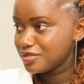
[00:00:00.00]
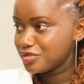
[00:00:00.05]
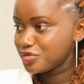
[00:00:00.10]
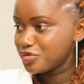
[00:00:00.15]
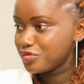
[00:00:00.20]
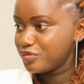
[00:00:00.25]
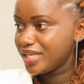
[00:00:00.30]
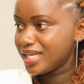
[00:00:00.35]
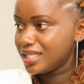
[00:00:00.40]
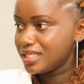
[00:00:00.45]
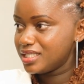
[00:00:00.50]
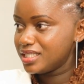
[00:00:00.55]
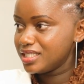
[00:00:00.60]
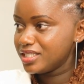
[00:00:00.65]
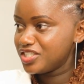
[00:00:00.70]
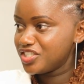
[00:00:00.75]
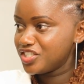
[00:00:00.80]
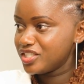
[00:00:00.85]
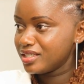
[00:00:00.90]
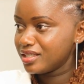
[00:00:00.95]
So we are
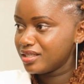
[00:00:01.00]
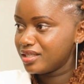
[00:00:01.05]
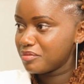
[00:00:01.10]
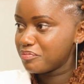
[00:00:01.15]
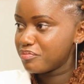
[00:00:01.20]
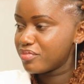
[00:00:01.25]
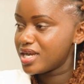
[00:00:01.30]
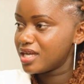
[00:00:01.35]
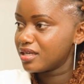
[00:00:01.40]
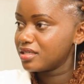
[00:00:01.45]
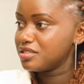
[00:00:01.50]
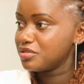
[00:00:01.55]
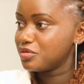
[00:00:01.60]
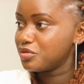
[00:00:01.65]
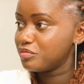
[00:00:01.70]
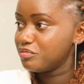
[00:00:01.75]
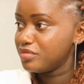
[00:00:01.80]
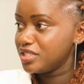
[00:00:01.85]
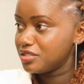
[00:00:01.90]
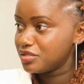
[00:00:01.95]
teaching the
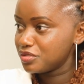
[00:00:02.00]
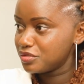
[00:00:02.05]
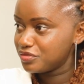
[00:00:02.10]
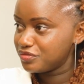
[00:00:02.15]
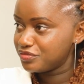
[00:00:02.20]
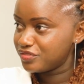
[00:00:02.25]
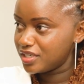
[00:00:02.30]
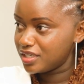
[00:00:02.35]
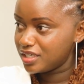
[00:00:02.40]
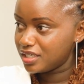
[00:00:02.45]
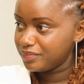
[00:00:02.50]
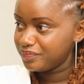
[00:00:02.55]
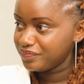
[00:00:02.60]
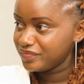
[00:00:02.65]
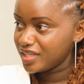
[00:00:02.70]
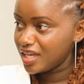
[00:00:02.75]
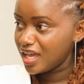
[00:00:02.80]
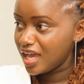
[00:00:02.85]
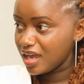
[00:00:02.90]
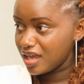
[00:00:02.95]
practical bit of
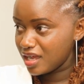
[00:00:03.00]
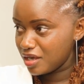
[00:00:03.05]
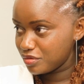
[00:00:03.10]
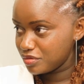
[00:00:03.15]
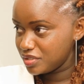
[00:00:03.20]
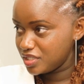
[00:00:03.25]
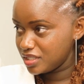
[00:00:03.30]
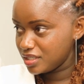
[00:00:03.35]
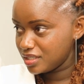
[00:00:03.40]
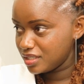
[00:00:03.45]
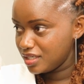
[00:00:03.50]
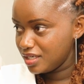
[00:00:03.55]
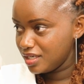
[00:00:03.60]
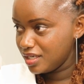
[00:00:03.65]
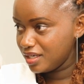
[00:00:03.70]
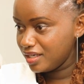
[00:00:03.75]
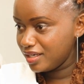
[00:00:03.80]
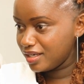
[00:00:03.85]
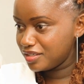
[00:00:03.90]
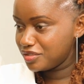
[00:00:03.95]
accounting.
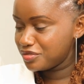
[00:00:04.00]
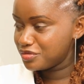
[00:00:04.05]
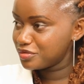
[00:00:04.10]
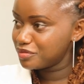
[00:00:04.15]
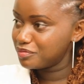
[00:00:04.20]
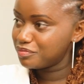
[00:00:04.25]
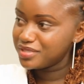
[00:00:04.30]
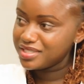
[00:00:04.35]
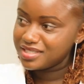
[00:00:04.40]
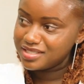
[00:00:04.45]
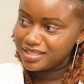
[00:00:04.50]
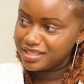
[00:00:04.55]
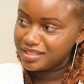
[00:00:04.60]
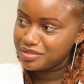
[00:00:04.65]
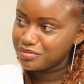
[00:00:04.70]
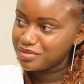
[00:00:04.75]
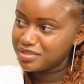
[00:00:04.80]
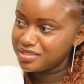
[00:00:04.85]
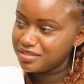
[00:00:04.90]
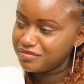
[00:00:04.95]
Yeah, truth be
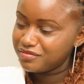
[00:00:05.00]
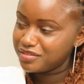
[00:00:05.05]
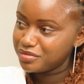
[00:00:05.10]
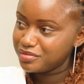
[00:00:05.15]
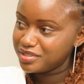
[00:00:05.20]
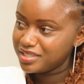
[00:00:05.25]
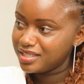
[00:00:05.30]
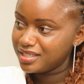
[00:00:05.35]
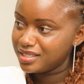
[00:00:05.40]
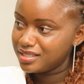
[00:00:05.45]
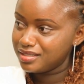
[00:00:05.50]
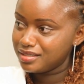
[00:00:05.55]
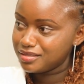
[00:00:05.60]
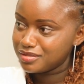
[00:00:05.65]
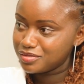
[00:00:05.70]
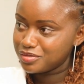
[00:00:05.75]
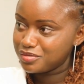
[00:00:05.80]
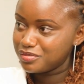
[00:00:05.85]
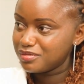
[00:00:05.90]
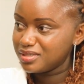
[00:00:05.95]
said, whatever we get in
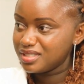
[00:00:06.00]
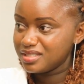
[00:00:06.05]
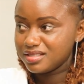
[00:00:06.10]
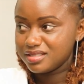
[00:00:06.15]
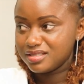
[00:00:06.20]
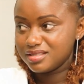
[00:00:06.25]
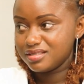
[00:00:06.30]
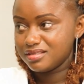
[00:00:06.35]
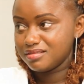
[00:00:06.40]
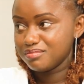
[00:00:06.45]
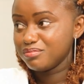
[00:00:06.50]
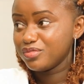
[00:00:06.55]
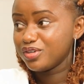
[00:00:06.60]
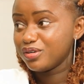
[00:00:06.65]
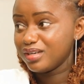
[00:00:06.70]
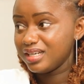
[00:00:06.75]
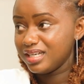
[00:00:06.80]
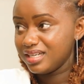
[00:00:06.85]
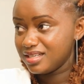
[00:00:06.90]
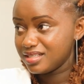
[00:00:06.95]
school is
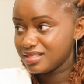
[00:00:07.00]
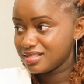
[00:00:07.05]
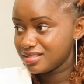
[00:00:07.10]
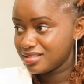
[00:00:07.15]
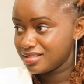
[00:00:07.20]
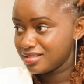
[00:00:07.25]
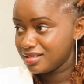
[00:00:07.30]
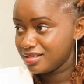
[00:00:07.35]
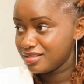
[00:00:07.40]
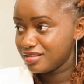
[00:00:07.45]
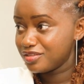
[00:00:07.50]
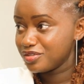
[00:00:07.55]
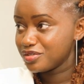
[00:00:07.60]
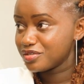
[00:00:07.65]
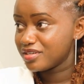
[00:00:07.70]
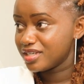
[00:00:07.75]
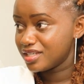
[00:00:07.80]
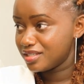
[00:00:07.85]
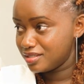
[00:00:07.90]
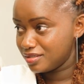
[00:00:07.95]
more or less
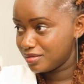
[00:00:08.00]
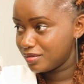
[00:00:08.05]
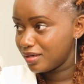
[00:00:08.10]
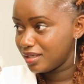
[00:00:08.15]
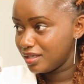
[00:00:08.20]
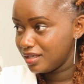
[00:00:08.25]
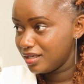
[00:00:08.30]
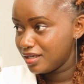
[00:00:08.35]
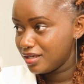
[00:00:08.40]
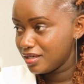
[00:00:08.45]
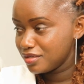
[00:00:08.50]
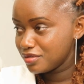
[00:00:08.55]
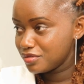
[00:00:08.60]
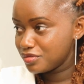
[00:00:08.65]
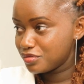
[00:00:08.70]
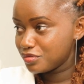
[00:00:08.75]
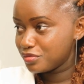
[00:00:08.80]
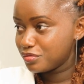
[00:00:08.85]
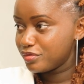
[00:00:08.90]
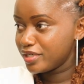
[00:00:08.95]
theoretical. Mm.
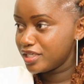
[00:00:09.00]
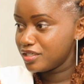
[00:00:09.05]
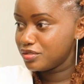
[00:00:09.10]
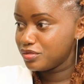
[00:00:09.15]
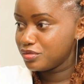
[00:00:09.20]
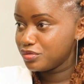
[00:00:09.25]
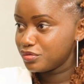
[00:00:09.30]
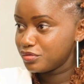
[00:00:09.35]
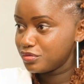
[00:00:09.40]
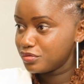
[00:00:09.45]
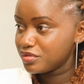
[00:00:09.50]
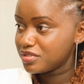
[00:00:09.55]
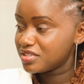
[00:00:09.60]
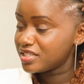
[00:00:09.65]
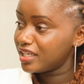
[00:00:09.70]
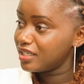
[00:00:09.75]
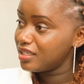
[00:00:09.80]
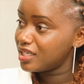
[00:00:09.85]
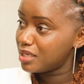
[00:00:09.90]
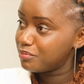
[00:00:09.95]
So when you
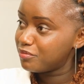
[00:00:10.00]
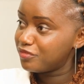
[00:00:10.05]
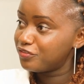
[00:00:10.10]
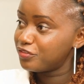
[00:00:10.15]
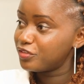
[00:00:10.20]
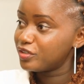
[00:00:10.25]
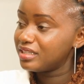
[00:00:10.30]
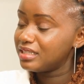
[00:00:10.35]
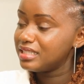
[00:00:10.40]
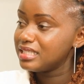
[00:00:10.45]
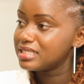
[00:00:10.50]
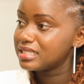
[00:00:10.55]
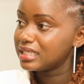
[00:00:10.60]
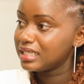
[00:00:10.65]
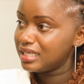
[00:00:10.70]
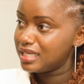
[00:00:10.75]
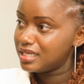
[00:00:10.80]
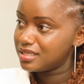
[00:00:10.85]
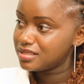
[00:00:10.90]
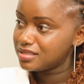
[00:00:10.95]
sign up for this
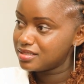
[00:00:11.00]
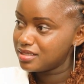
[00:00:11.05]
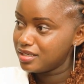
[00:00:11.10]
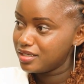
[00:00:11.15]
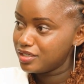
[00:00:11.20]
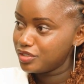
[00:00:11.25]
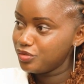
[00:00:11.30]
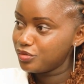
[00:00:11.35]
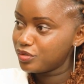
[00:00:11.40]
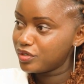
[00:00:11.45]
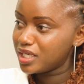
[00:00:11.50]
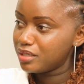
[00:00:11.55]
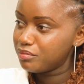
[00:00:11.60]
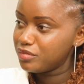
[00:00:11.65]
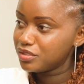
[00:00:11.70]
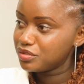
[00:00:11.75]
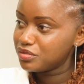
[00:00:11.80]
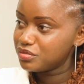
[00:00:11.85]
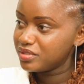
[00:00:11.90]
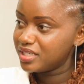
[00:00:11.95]
class, you're
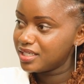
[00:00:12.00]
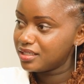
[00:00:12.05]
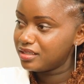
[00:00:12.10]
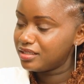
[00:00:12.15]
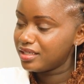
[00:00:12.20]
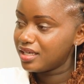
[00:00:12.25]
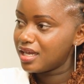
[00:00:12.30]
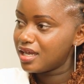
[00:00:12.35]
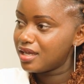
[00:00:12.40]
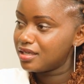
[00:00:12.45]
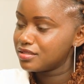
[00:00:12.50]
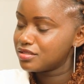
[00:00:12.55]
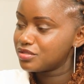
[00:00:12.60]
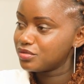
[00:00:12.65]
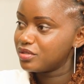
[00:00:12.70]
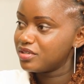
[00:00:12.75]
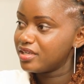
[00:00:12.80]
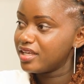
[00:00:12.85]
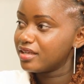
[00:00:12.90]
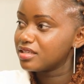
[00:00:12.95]
coming to get the
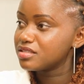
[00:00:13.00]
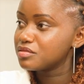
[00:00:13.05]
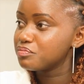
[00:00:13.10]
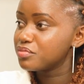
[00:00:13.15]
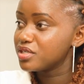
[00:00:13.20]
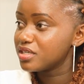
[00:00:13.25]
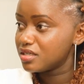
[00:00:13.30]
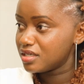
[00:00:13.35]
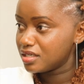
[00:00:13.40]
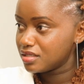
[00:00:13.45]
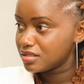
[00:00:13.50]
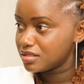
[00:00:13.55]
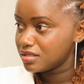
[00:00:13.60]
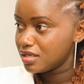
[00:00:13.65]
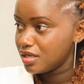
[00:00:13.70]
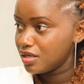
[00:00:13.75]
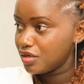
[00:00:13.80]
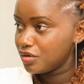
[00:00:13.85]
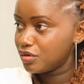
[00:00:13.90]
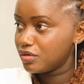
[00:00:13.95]
hands-on experience
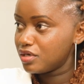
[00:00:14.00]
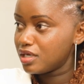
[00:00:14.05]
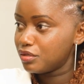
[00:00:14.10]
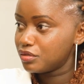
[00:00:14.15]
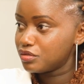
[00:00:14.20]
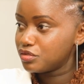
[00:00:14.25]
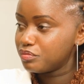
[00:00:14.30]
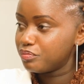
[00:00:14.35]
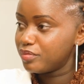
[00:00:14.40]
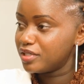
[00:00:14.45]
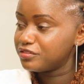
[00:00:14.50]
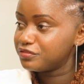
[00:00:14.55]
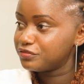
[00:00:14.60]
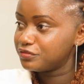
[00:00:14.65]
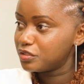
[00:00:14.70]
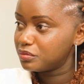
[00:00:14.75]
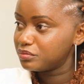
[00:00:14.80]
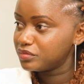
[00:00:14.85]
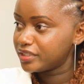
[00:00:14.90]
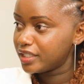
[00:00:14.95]
on how to
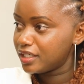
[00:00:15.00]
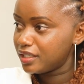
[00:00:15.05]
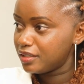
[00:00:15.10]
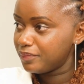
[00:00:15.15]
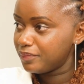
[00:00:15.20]
perform